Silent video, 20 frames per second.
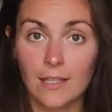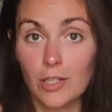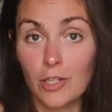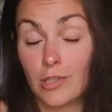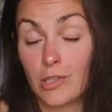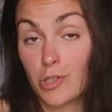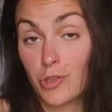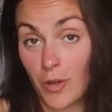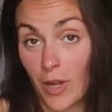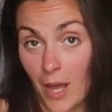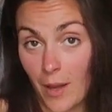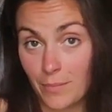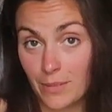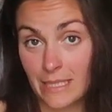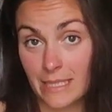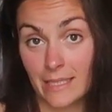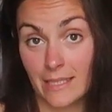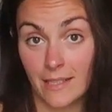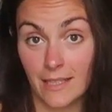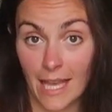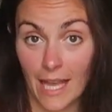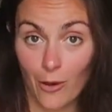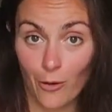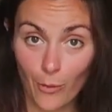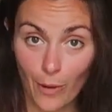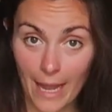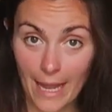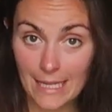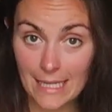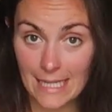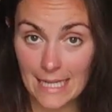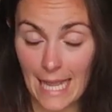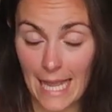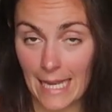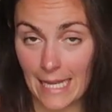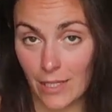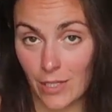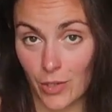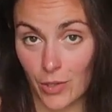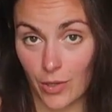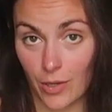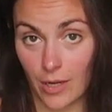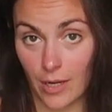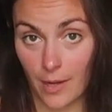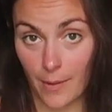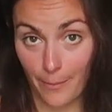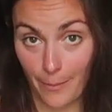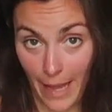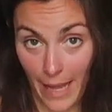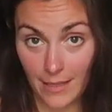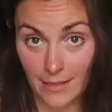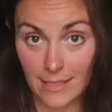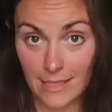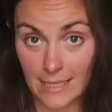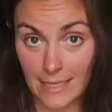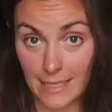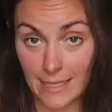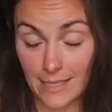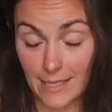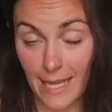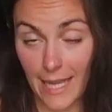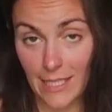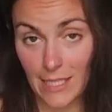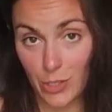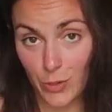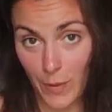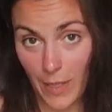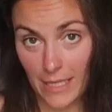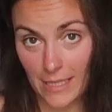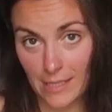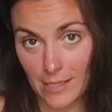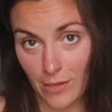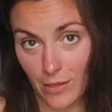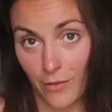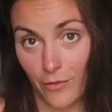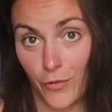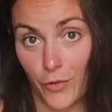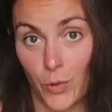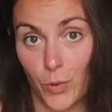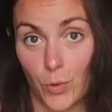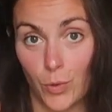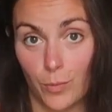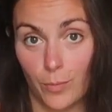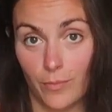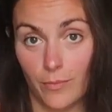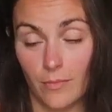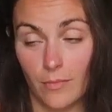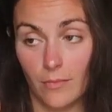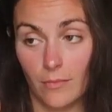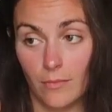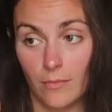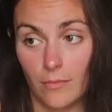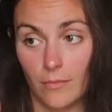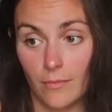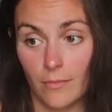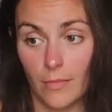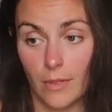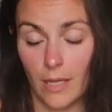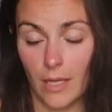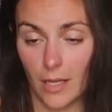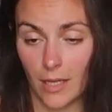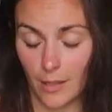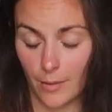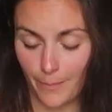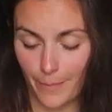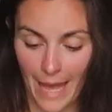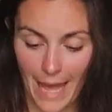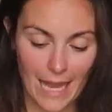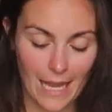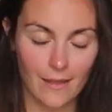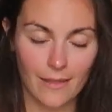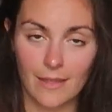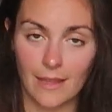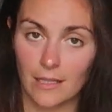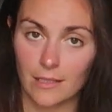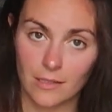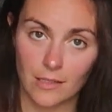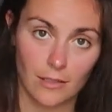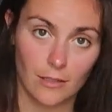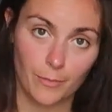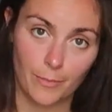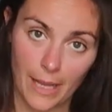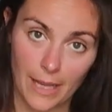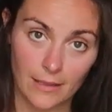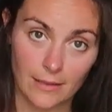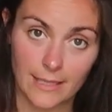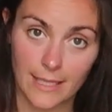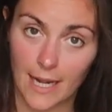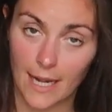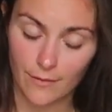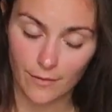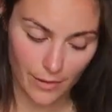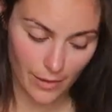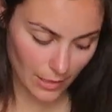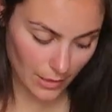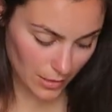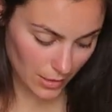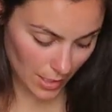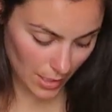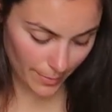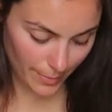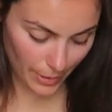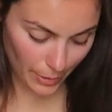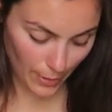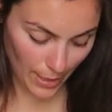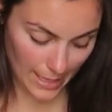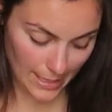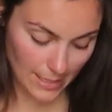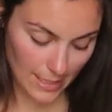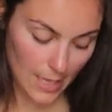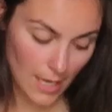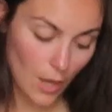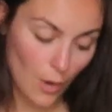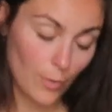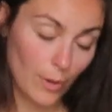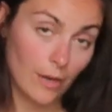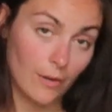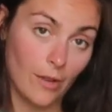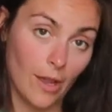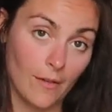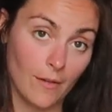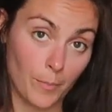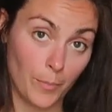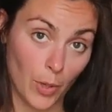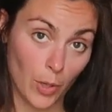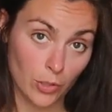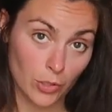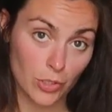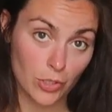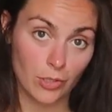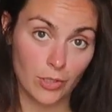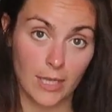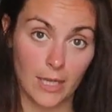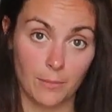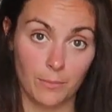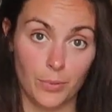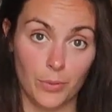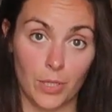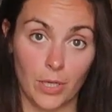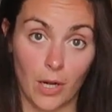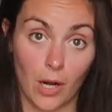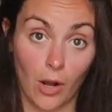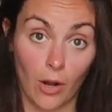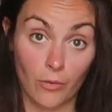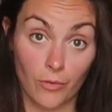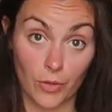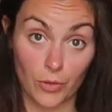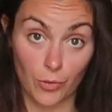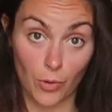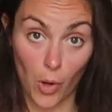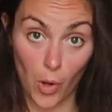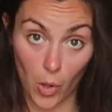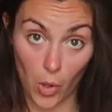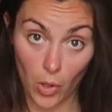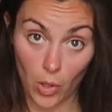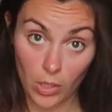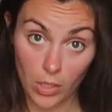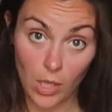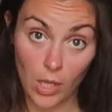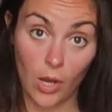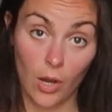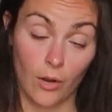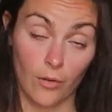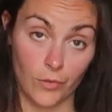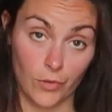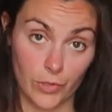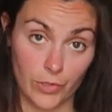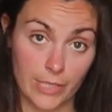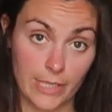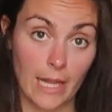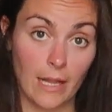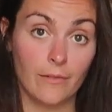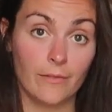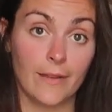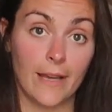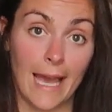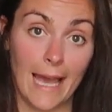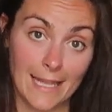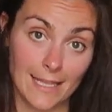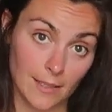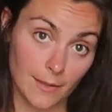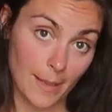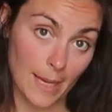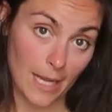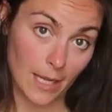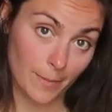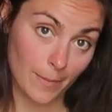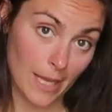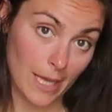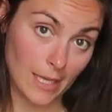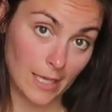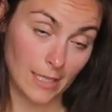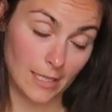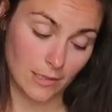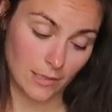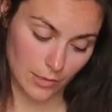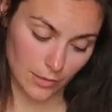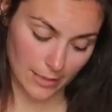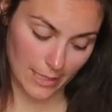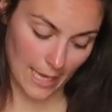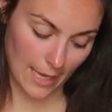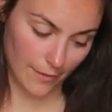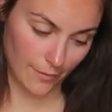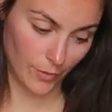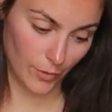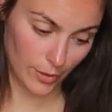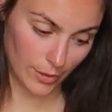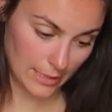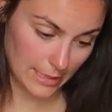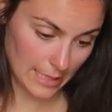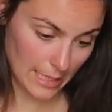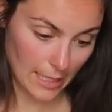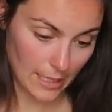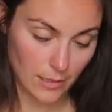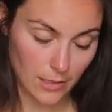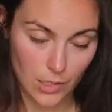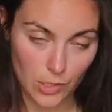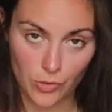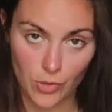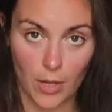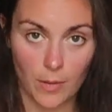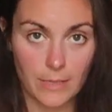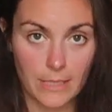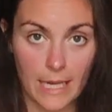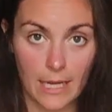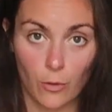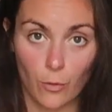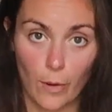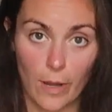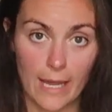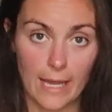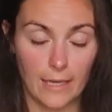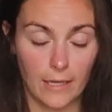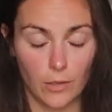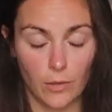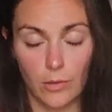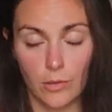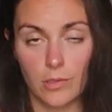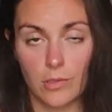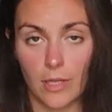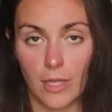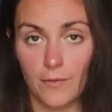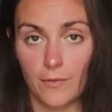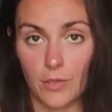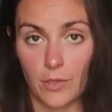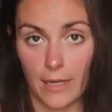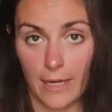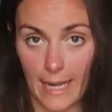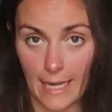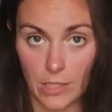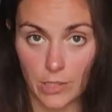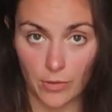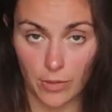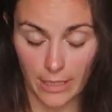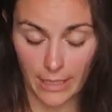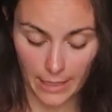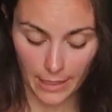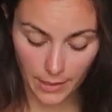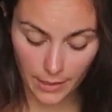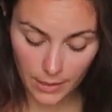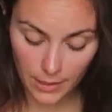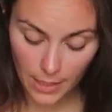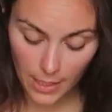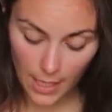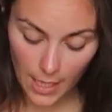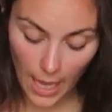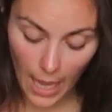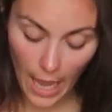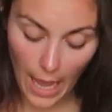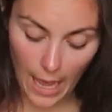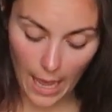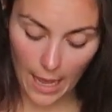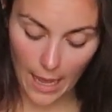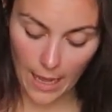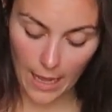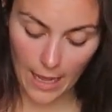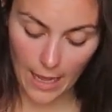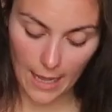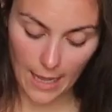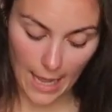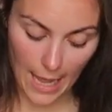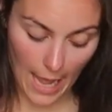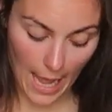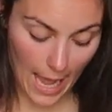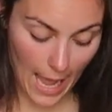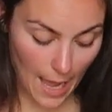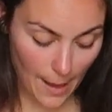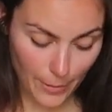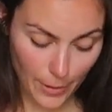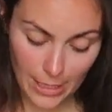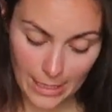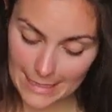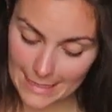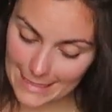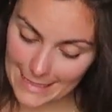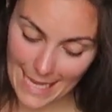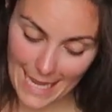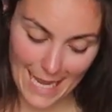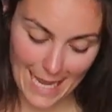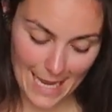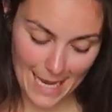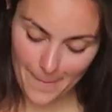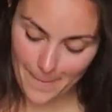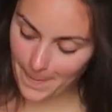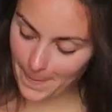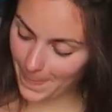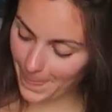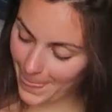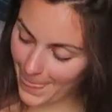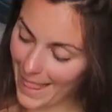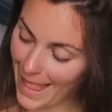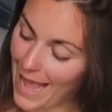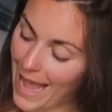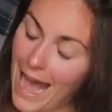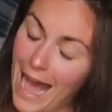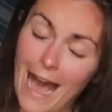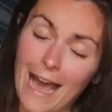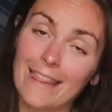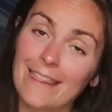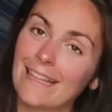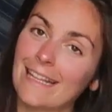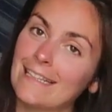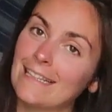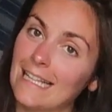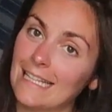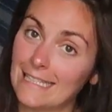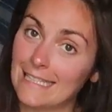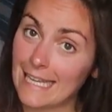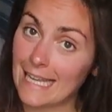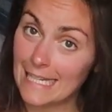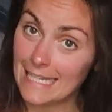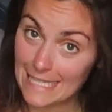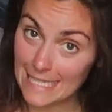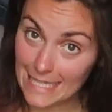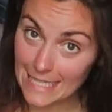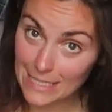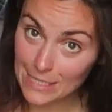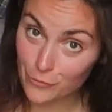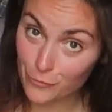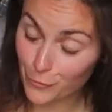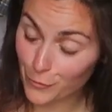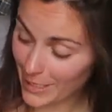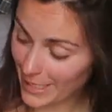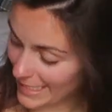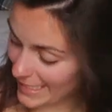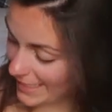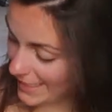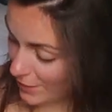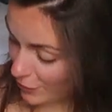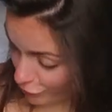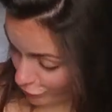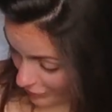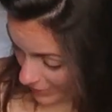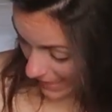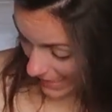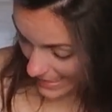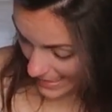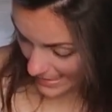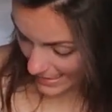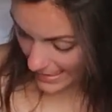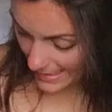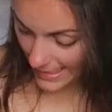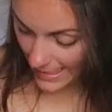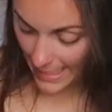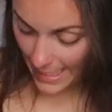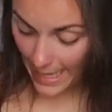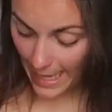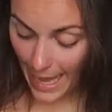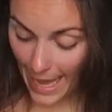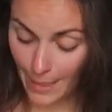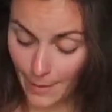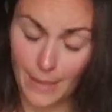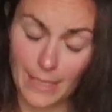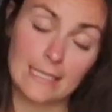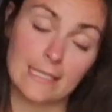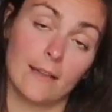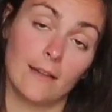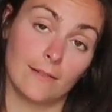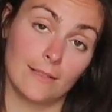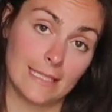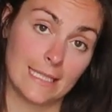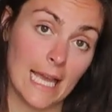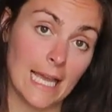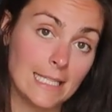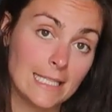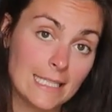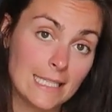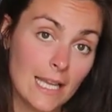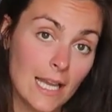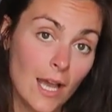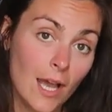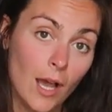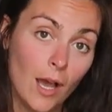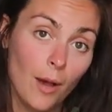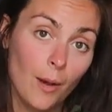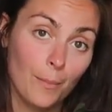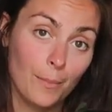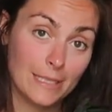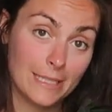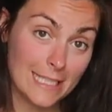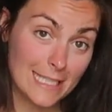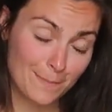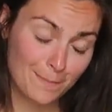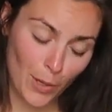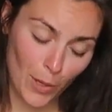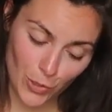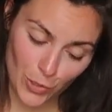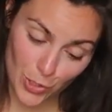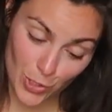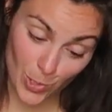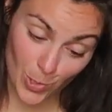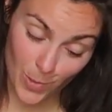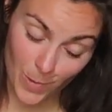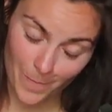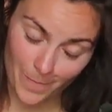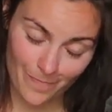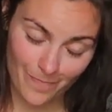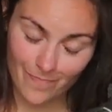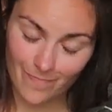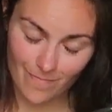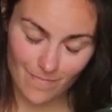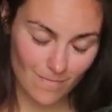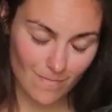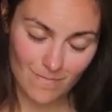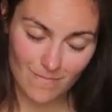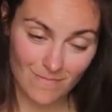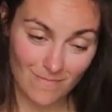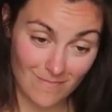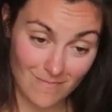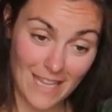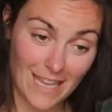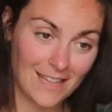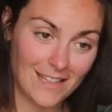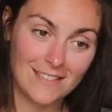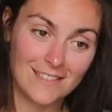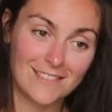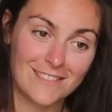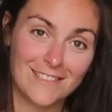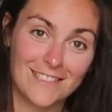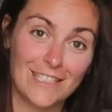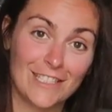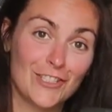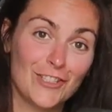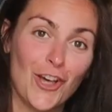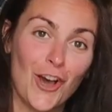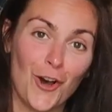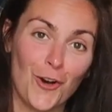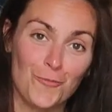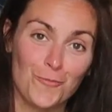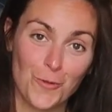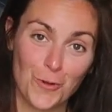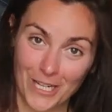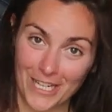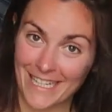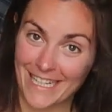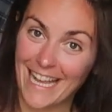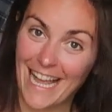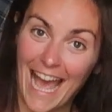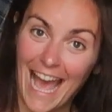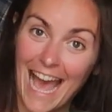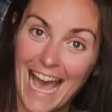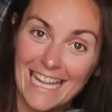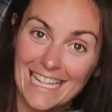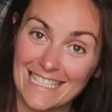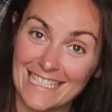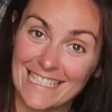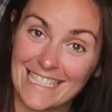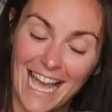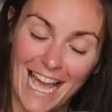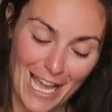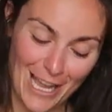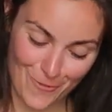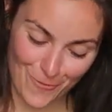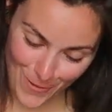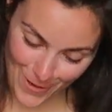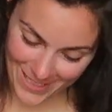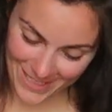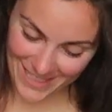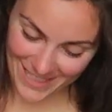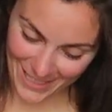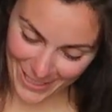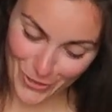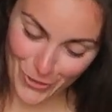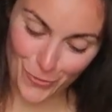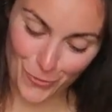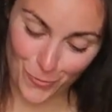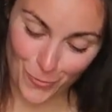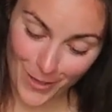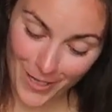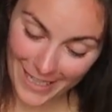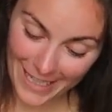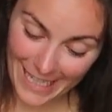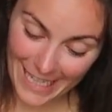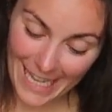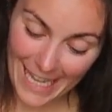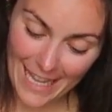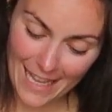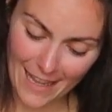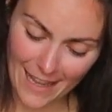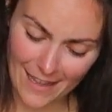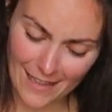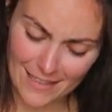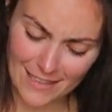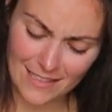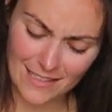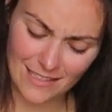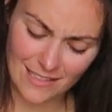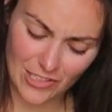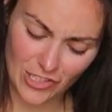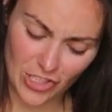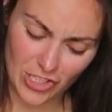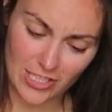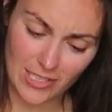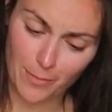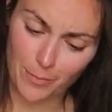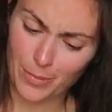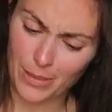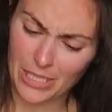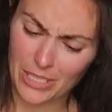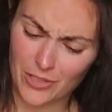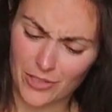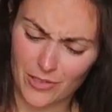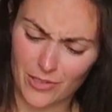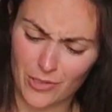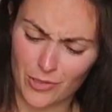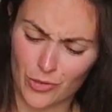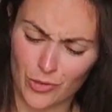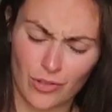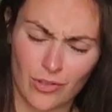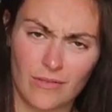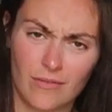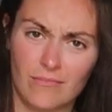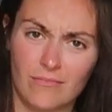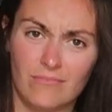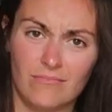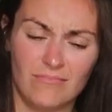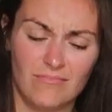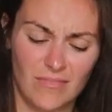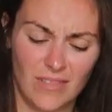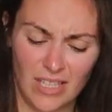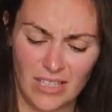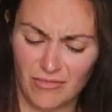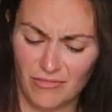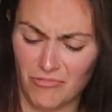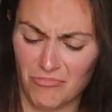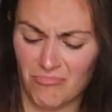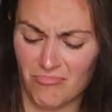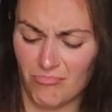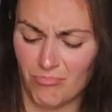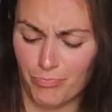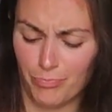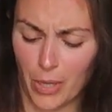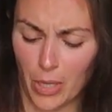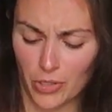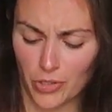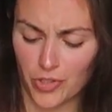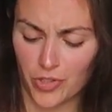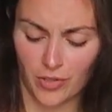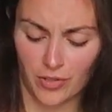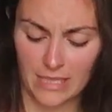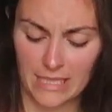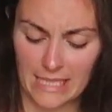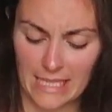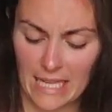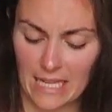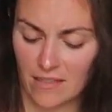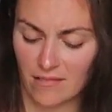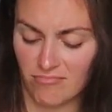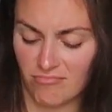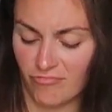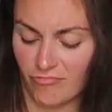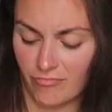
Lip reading: your straps still get wet and your belt still gets wet. So if you pack things on your belt, then everything is gonna be wet. Well, if you have a poncho, you can put it overall of yourself and the backpack, and so that avoids like the straps getting wet, and it also gives you an extra layer. I'm gonna say I think that the idea is really great and it makes a lot of sense, but this poncho did not work as I wanted it to work. This is just a Peter Storm poncho. Is like